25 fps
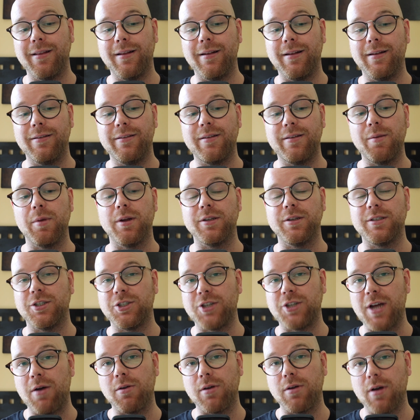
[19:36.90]
similar to
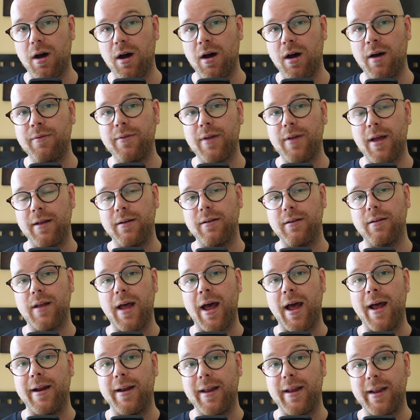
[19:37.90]
Shoutcart and
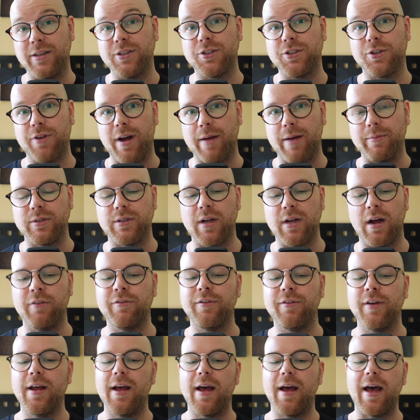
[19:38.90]
Instagram stuff,
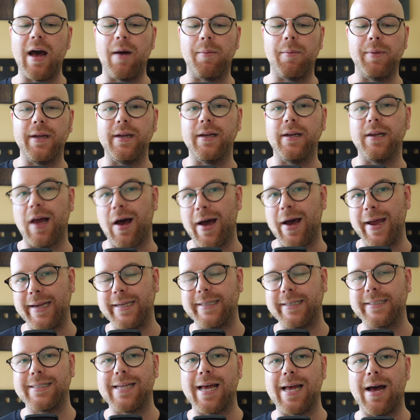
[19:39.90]
how many
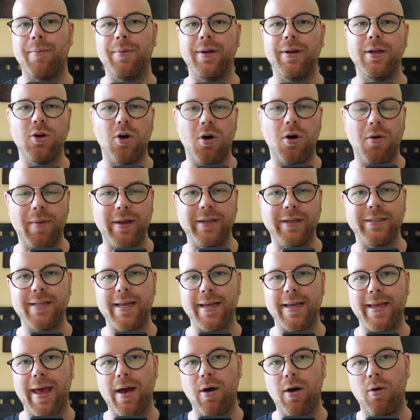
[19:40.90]
likes, how many comments they
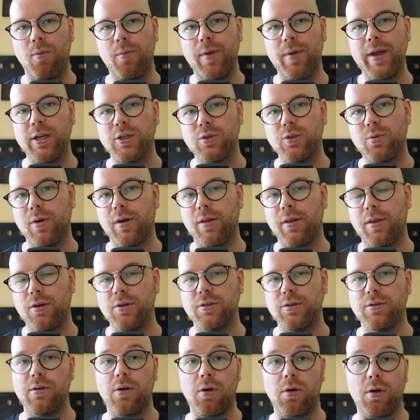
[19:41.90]
get on each one of
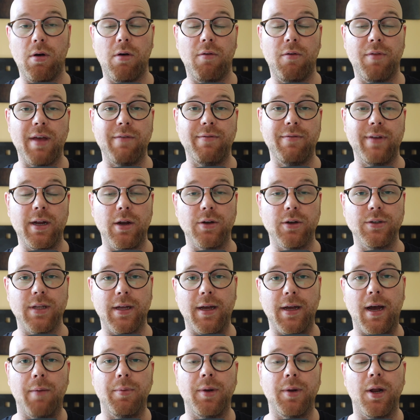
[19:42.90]
those of their videos they
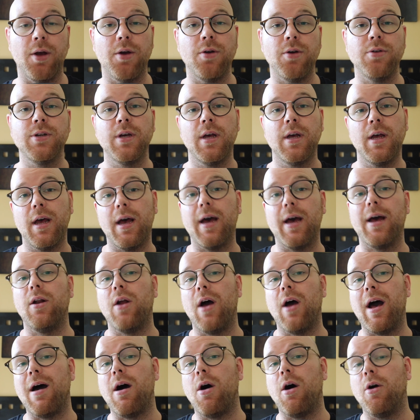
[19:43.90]
upload, and
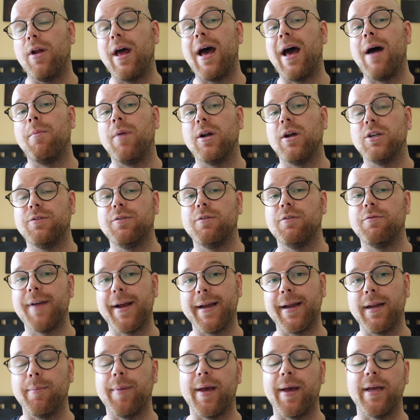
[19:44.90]
on how much of a
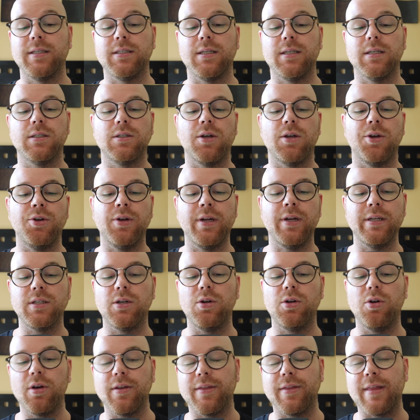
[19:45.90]
regular basis. So you need to
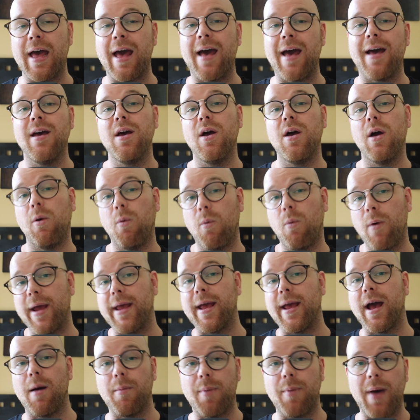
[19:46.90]
look at that, weigh
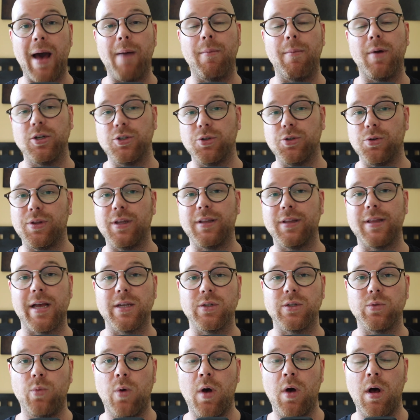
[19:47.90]
up how much you think
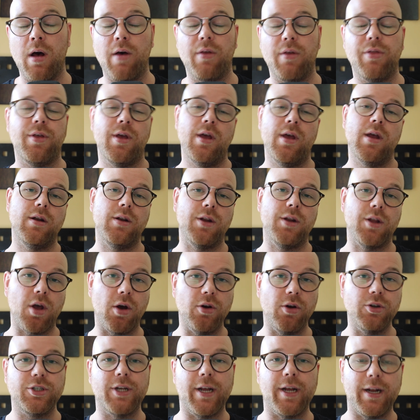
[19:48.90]
that's worth,
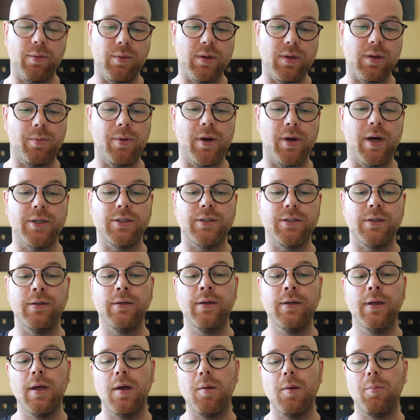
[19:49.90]
negotiate it with the person,
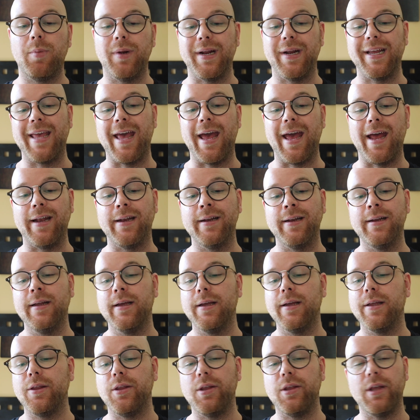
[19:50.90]
But again,
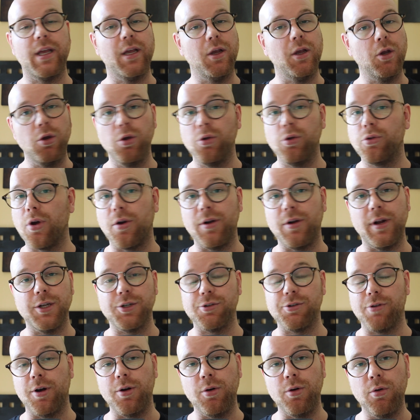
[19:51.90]
you don't need
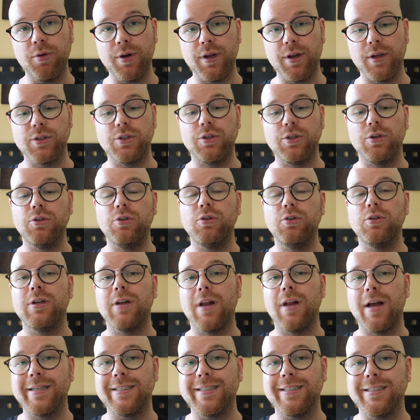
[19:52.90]
your own audience. You're
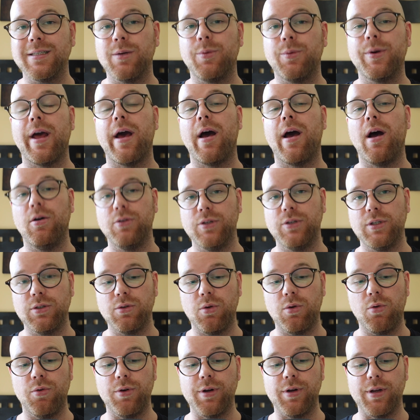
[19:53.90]
utilizing someone else's
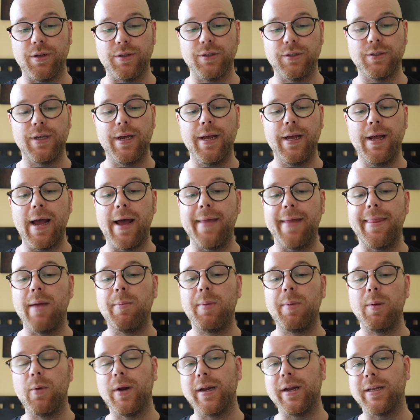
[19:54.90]
audience, and they'll
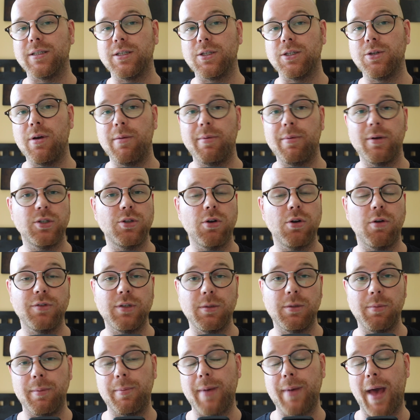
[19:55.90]
be willing to do it because you
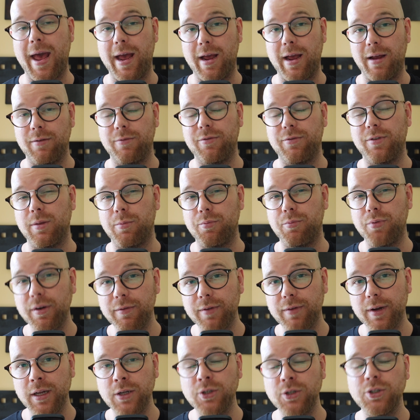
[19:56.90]
obviously be paying for the
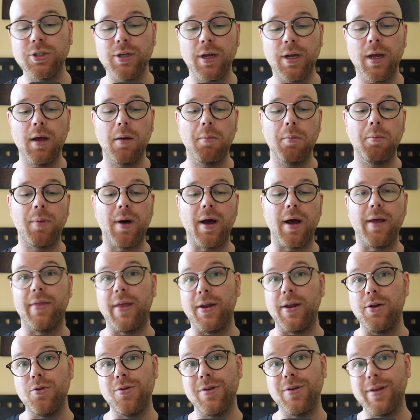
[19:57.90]
privilege. But
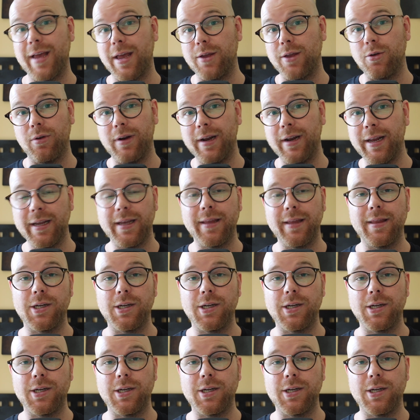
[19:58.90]
then you can get your link in the